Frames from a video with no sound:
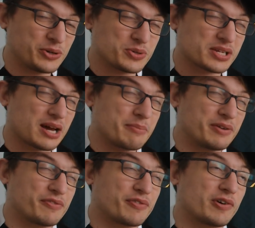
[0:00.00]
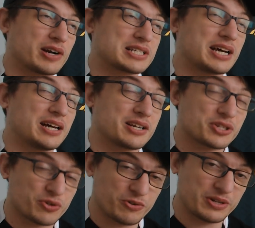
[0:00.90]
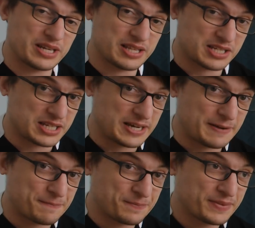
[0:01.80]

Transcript: who's come in for a ton of scrutiny this year.